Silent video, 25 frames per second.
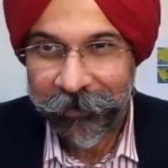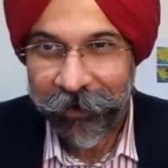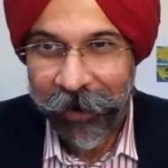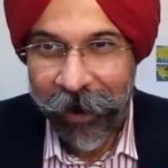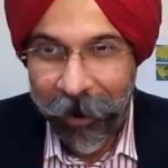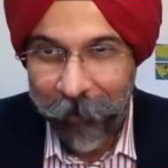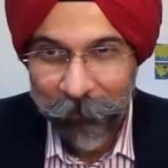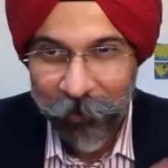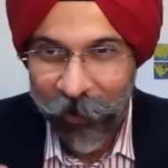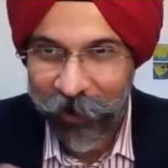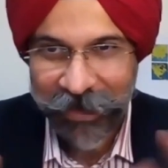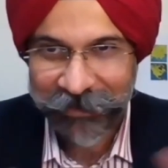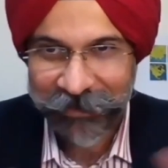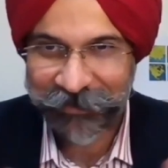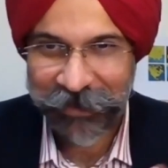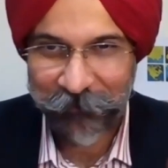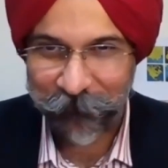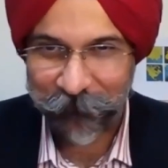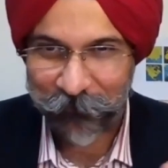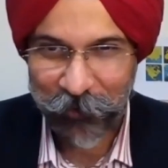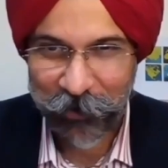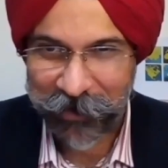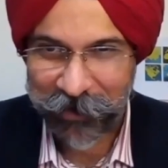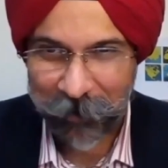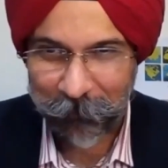I'm not asking
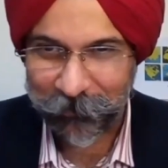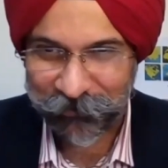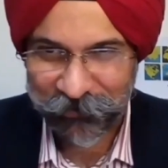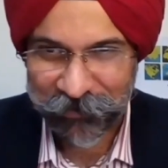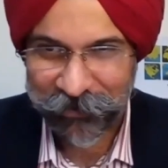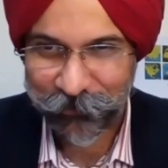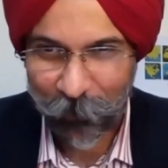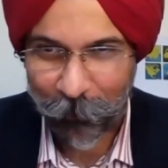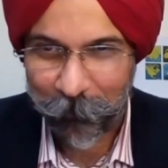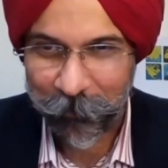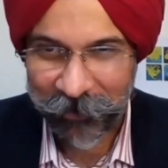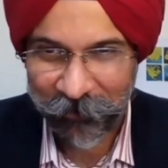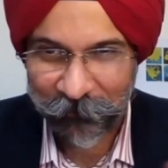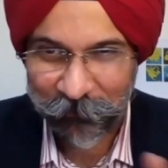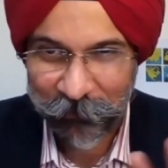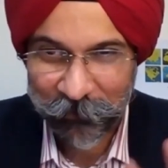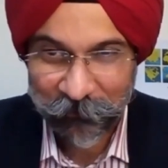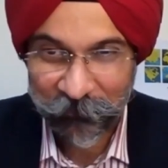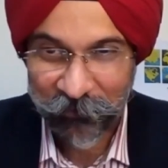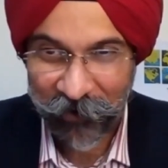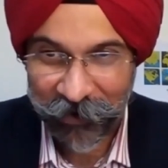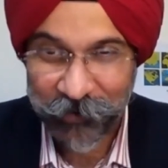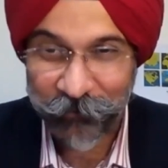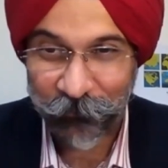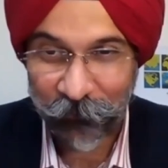for a double cheese omelette with
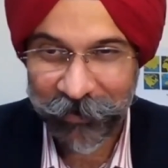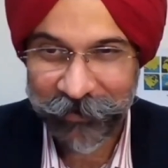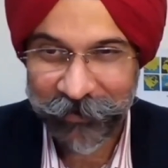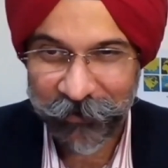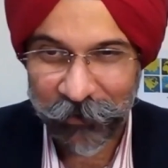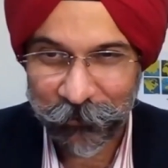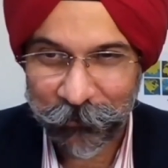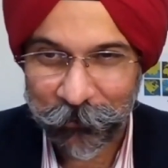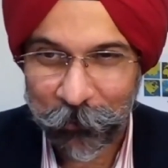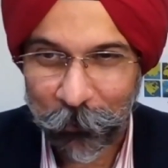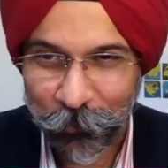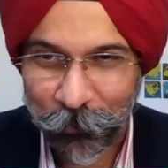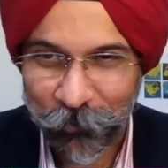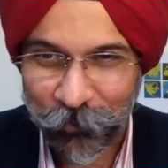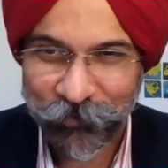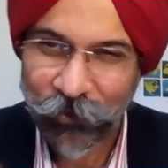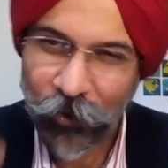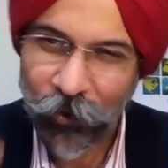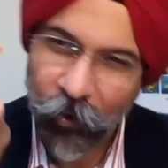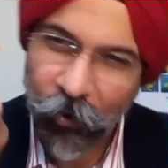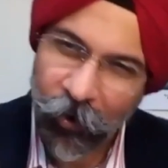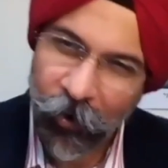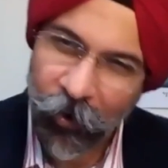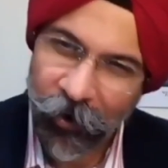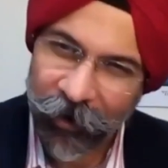french fries and toast.
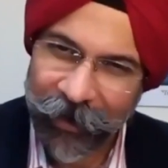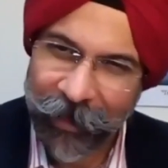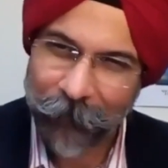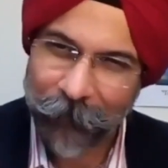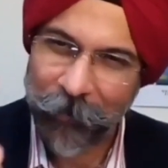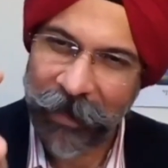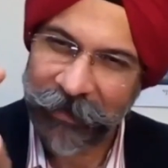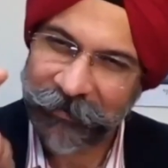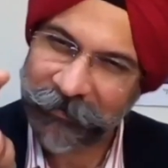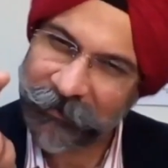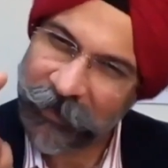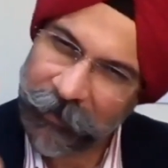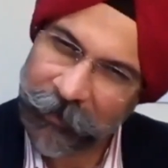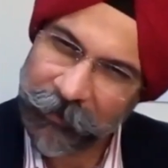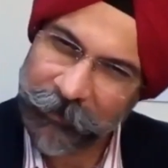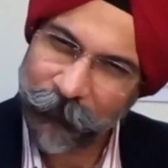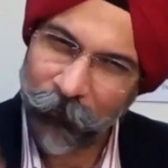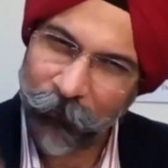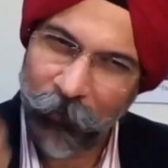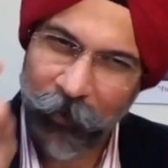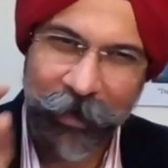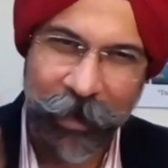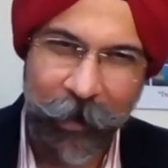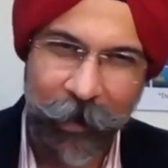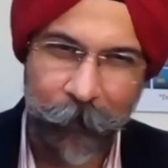All I'm asking is
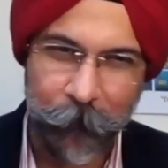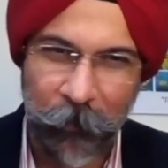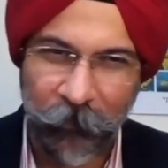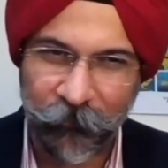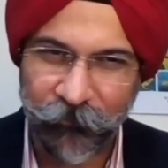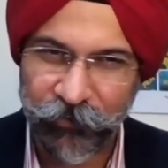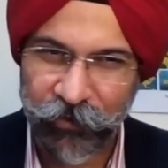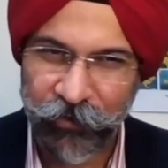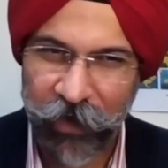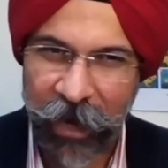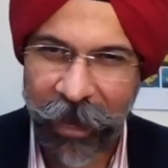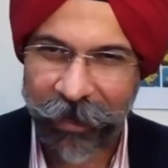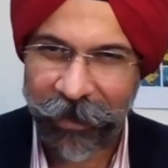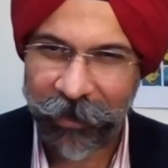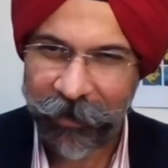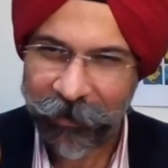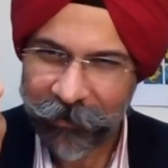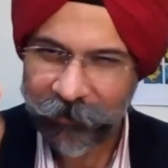for a cup of chai.